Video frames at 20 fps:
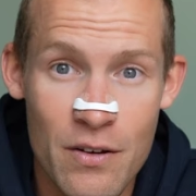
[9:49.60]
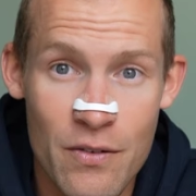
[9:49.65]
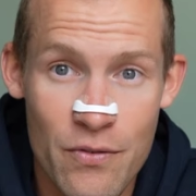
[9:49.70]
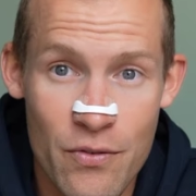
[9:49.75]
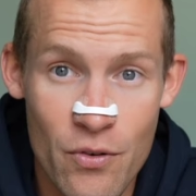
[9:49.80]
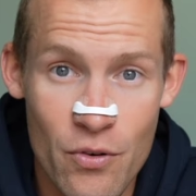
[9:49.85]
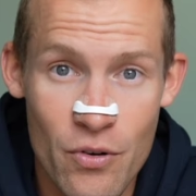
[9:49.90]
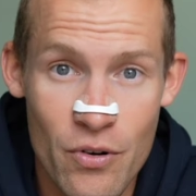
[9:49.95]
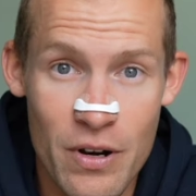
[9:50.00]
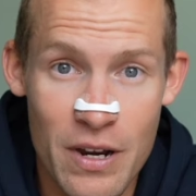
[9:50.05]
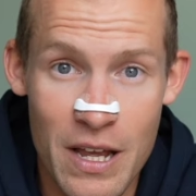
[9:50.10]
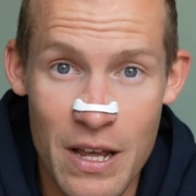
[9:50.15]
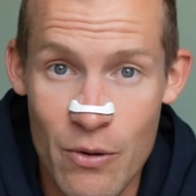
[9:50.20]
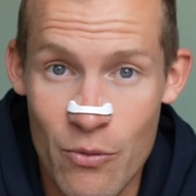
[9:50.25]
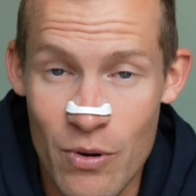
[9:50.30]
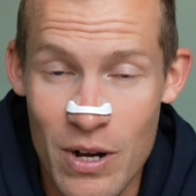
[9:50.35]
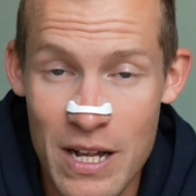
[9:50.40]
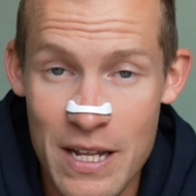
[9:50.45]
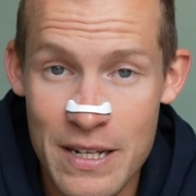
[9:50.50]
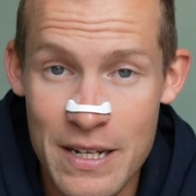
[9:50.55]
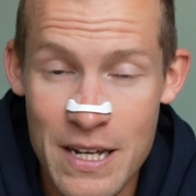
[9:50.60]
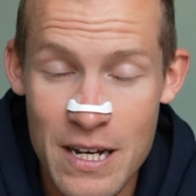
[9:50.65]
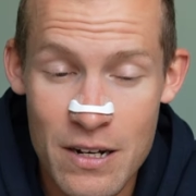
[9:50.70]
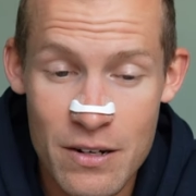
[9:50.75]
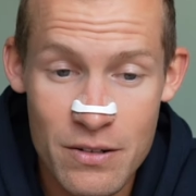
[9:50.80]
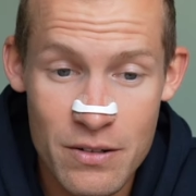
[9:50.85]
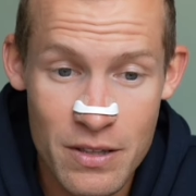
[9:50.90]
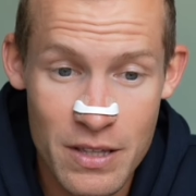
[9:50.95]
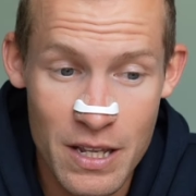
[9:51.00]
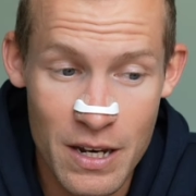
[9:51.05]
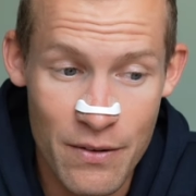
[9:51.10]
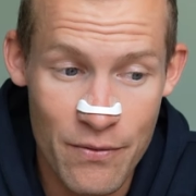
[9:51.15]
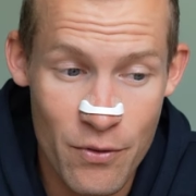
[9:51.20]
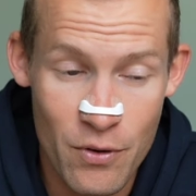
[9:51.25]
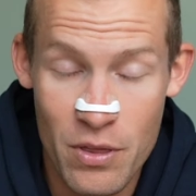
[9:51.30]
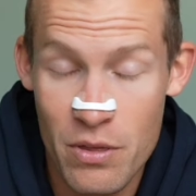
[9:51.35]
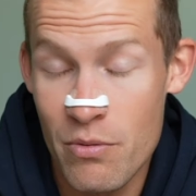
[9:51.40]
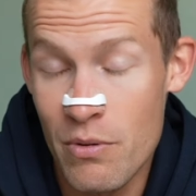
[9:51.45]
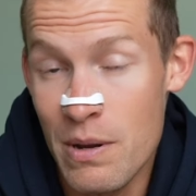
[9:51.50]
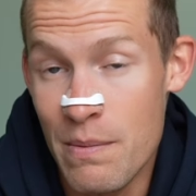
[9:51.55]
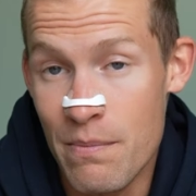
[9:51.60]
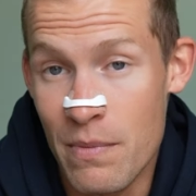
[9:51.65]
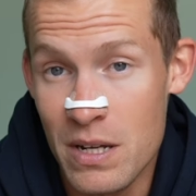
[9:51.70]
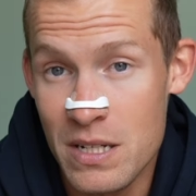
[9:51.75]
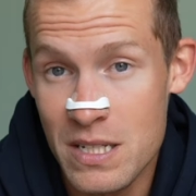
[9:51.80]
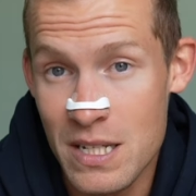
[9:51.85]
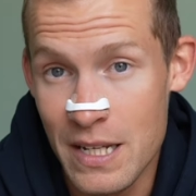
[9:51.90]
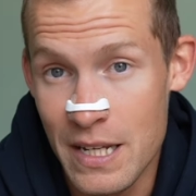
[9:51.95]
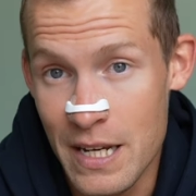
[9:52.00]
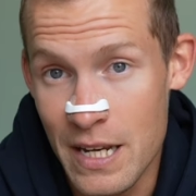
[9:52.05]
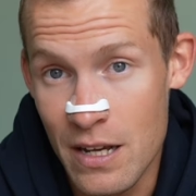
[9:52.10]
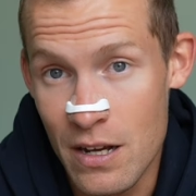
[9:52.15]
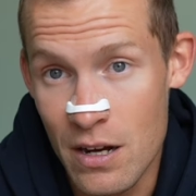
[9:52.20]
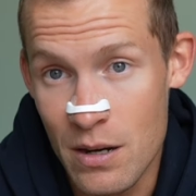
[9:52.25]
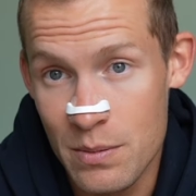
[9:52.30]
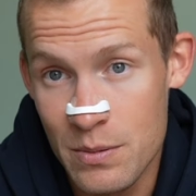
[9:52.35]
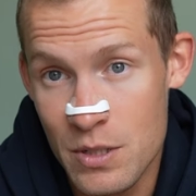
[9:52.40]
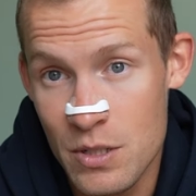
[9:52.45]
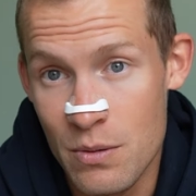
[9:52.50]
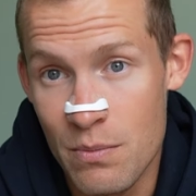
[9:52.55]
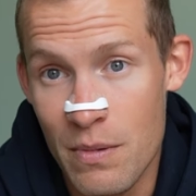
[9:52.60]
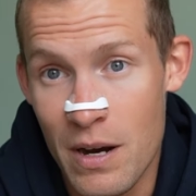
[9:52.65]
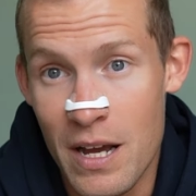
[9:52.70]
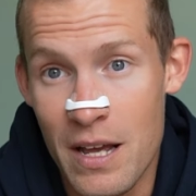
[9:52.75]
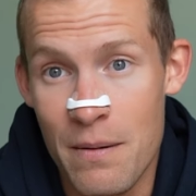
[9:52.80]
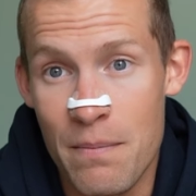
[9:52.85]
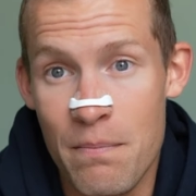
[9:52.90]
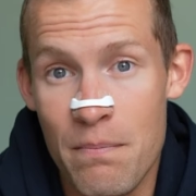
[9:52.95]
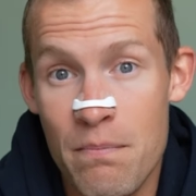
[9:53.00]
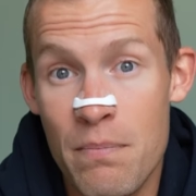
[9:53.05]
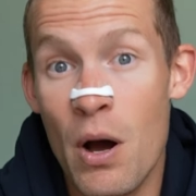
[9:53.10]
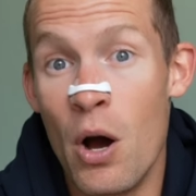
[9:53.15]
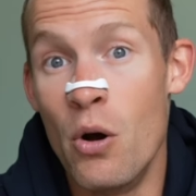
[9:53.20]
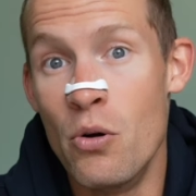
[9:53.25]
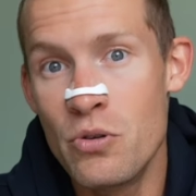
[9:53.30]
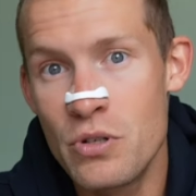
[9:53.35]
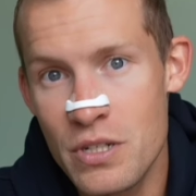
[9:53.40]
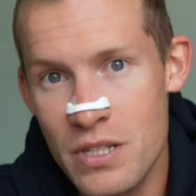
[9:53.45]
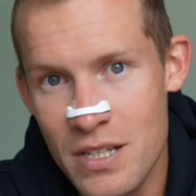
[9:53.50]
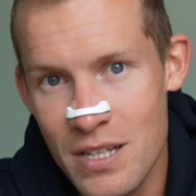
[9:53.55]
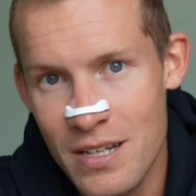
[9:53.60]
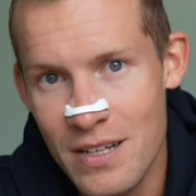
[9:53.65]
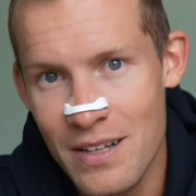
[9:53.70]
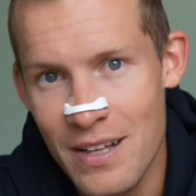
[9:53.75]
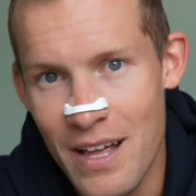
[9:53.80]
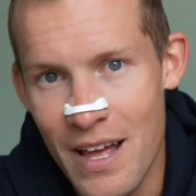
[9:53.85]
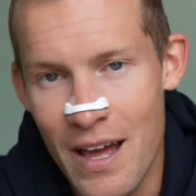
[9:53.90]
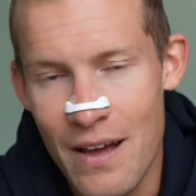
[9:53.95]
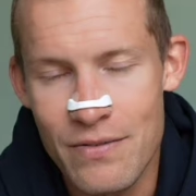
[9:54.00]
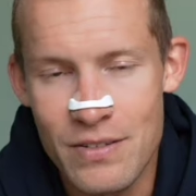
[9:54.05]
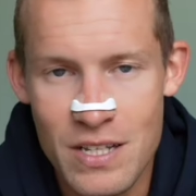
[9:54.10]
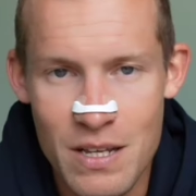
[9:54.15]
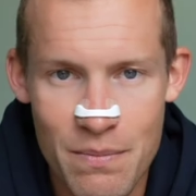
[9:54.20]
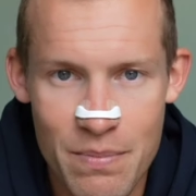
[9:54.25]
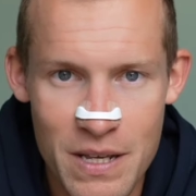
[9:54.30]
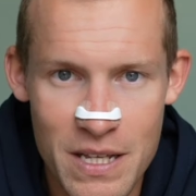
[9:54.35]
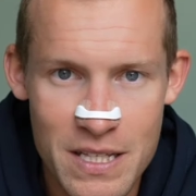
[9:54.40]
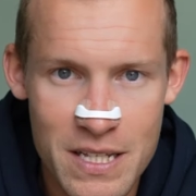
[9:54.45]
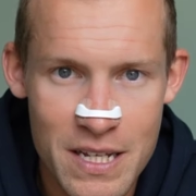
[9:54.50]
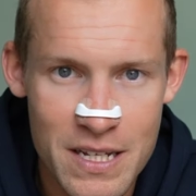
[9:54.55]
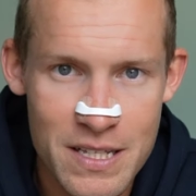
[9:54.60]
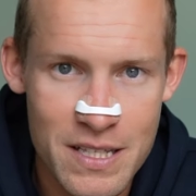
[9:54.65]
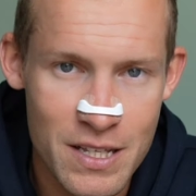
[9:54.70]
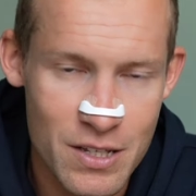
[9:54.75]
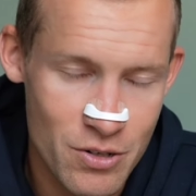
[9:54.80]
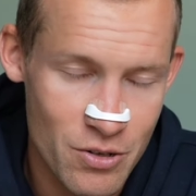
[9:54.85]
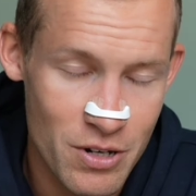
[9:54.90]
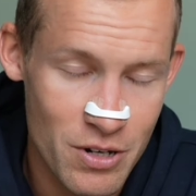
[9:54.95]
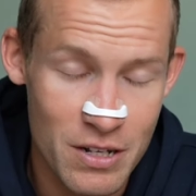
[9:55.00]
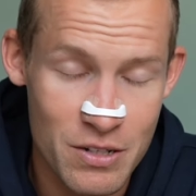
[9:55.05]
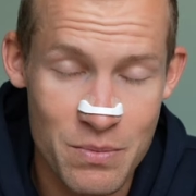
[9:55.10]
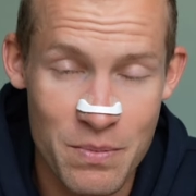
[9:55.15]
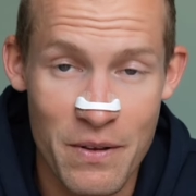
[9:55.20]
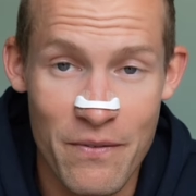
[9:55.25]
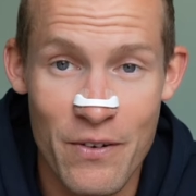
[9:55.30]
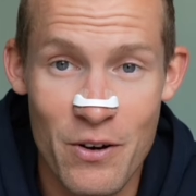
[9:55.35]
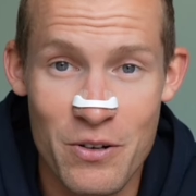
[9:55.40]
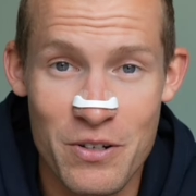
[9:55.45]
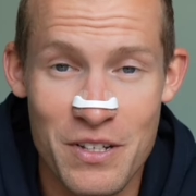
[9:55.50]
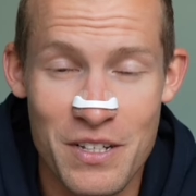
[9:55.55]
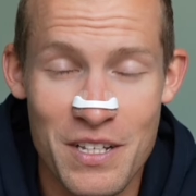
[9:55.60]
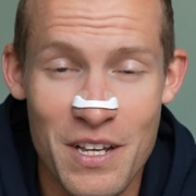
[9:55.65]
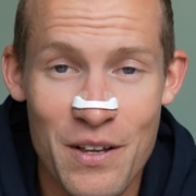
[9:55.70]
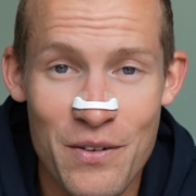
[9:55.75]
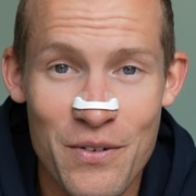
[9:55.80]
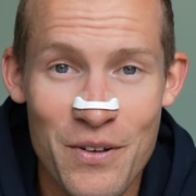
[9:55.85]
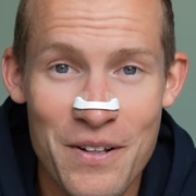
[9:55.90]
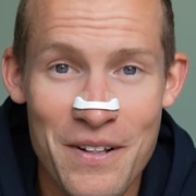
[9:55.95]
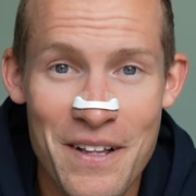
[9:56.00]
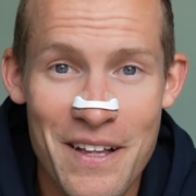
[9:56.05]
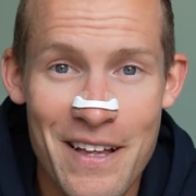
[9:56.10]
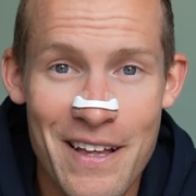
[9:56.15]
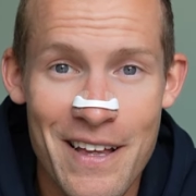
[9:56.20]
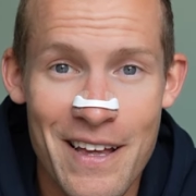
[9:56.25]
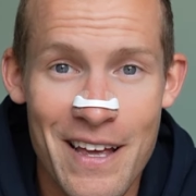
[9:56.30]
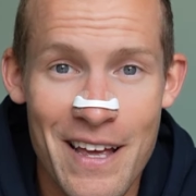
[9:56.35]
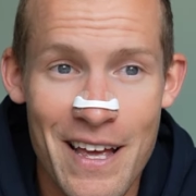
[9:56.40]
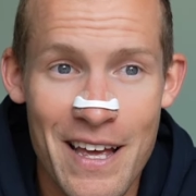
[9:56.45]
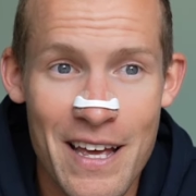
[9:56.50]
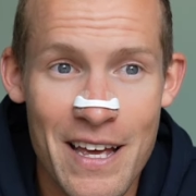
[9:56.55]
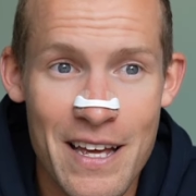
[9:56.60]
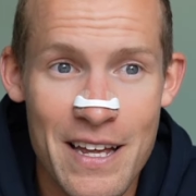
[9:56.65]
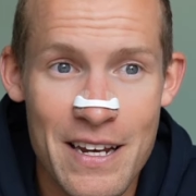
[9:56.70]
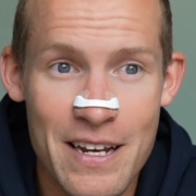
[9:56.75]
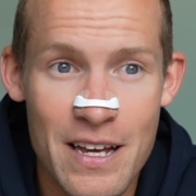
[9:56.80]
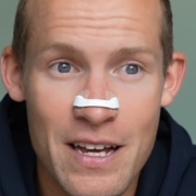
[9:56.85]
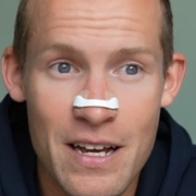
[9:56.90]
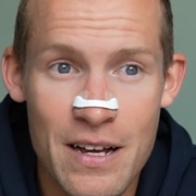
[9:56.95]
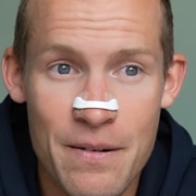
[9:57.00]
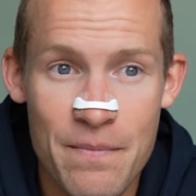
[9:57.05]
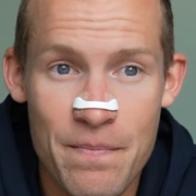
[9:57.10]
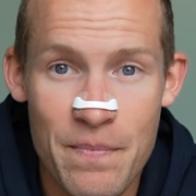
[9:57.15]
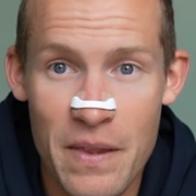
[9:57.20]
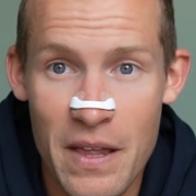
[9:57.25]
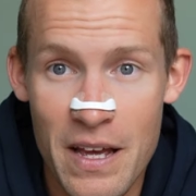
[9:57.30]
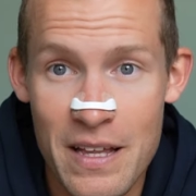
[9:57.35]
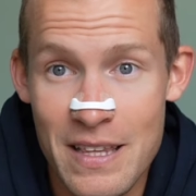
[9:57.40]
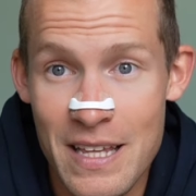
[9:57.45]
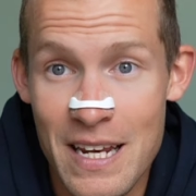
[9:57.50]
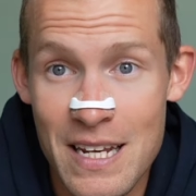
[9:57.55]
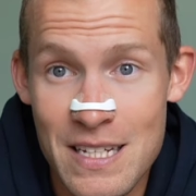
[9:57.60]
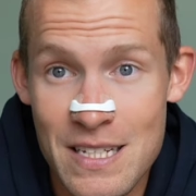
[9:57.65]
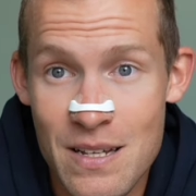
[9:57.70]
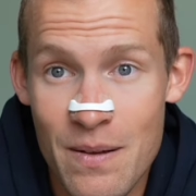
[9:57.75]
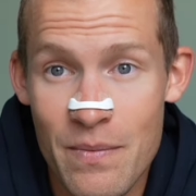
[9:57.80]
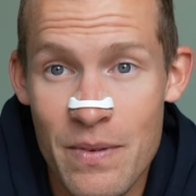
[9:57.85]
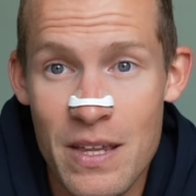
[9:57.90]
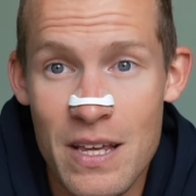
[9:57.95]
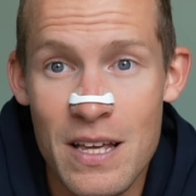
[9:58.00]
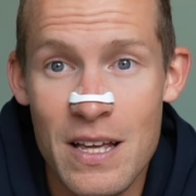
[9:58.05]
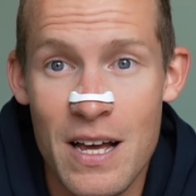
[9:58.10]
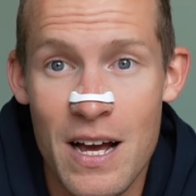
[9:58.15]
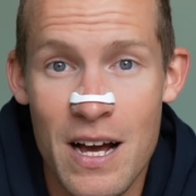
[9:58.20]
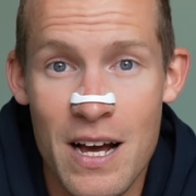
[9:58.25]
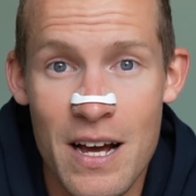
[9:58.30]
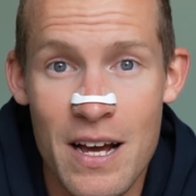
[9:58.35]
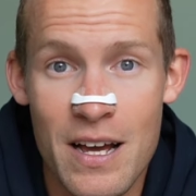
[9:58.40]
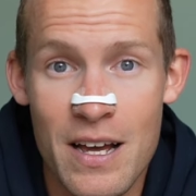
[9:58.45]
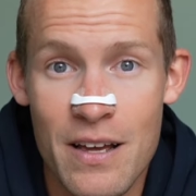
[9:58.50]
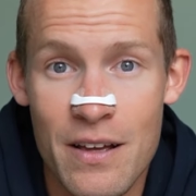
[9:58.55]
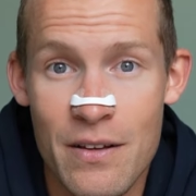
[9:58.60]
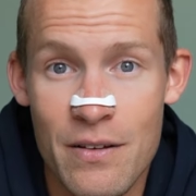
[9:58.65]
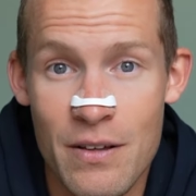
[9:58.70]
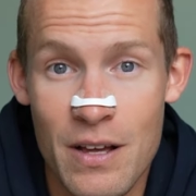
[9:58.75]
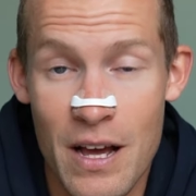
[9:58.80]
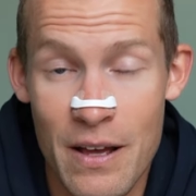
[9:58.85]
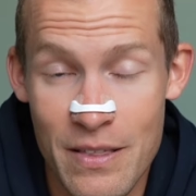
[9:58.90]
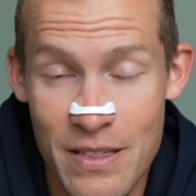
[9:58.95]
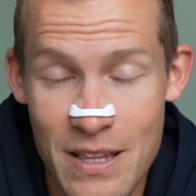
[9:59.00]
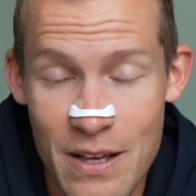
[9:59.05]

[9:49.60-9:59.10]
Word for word: for a while now, did it for three months leading up to my post FTP test that out to be very successful. And um, that is something I, I